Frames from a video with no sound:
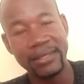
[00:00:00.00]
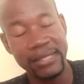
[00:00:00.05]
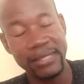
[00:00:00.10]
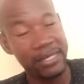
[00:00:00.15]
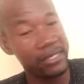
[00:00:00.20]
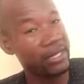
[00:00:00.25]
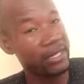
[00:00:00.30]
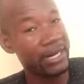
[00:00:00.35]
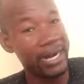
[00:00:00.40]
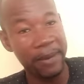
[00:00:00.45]

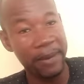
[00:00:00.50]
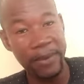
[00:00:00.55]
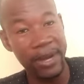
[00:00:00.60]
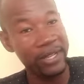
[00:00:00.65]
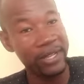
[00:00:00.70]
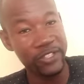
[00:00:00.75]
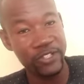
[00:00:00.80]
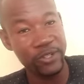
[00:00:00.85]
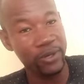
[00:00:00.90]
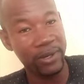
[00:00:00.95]
this
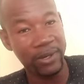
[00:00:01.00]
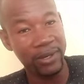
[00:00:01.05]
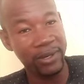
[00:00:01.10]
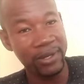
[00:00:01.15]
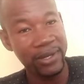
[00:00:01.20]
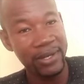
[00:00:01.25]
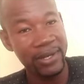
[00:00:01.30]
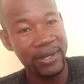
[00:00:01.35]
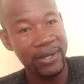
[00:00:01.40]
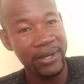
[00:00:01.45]
grammar is wrong
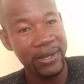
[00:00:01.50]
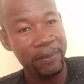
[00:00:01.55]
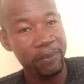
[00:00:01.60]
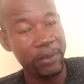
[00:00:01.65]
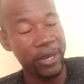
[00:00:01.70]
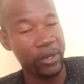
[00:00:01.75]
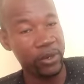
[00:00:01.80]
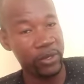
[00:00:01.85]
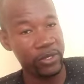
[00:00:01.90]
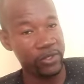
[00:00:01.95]

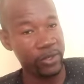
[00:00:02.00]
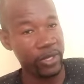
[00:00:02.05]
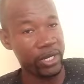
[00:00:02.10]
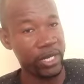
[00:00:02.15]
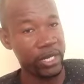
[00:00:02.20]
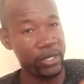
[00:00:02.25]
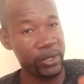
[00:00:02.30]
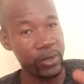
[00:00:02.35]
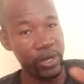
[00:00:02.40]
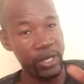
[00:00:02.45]
because you
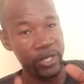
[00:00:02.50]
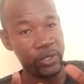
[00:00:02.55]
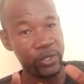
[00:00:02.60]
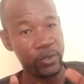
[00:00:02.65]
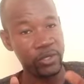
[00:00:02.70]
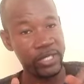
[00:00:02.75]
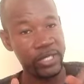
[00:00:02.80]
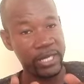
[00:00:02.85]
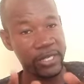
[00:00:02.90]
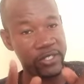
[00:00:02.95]
cannot
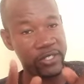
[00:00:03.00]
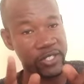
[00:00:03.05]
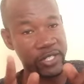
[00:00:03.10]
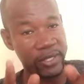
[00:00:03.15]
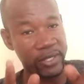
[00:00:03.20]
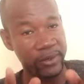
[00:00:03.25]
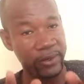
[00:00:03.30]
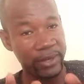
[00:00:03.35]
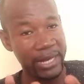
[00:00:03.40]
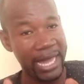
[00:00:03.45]
use a
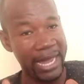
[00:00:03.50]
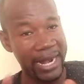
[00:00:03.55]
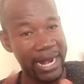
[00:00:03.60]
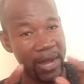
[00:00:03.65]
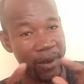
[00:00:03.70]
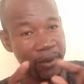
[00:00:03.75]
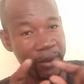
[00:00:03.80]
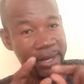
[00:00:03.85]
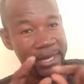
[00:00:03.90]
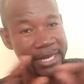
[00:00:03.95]
singular
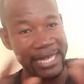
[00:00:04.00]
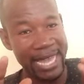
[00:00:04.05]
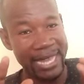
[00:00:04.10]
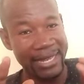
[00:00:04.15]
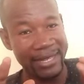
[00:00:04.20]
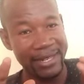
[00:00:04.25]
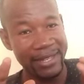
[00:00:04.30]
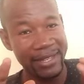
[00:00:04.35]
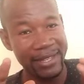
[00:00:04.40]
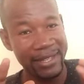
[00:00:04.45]
noun
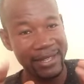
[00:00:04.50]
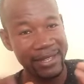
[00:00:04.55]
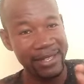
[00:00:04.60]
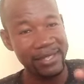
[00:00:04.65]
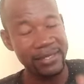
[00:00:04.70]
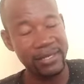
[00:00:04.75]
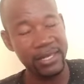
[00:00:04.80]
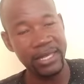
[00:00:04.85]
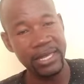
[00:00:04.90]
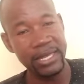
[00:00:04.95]
cat
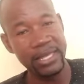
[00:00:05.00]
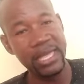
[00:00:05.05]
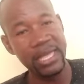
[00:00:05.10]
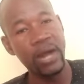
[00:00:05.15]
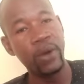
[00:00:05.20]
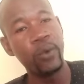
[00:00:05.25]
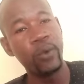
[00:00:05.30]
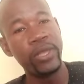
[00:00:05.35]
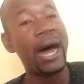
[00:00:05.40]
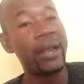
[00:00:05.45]

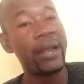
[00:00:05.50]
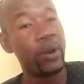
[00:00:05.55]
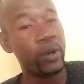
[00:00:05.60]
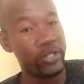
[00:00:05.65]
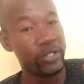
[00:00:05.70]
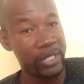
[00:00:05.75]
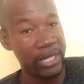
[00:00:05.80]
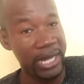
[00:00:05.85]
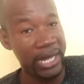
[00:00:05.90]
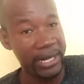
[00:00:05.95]
together with an
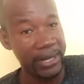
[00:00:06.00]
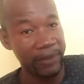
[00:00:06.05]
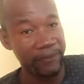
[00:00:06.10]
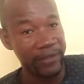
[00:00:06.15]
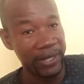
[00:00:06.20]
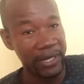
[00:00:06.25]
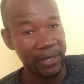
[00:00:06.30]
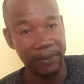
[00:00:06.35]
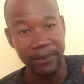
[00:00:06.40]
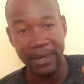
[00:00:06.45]
auxiliary
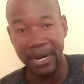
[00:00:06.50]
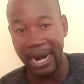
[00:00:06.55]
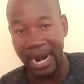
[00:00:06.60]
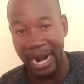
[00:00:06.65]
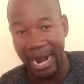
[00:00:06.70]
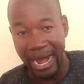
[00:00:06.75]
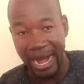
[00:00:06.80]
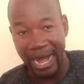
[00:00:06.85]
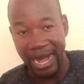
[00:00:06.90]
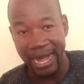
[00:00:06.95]
verb
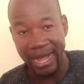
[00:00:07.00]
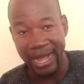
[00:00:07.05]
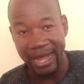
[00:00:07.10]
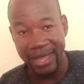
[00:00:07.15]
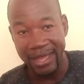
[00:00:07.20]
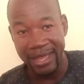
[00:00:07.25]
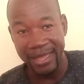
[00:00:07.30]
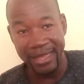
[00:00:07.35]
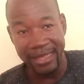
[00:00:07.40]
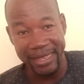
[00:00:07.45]
are,
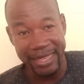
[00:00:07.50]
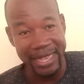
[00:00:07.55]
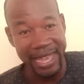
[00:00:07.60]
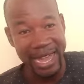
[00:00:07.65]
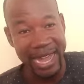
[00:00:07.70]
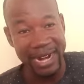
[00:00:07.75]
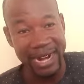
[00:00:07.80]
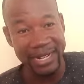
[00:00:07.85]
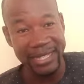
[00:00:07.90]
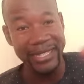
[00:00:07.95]

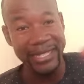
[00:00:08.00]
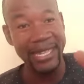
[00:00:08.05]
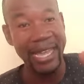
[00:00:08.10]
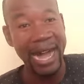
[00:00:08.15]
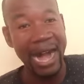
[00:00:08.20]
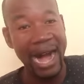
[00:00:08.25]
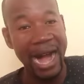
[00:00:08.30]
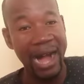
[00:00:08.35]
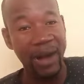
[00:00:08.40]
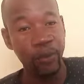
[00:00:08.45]

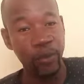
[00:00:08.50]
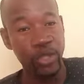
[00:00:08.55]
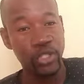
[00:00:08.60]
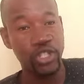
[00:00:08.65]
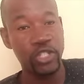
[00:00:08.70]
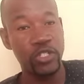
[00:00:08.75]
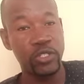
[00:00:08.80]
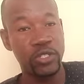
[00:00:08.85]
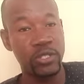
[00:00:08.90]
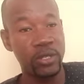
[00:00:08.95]
are,
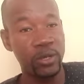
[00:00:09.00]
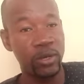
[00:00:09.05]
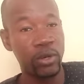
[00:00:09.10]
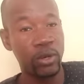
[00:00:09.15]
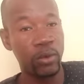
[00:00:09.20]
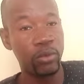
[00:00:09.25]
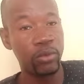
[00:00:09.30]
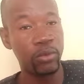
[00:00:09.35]
which is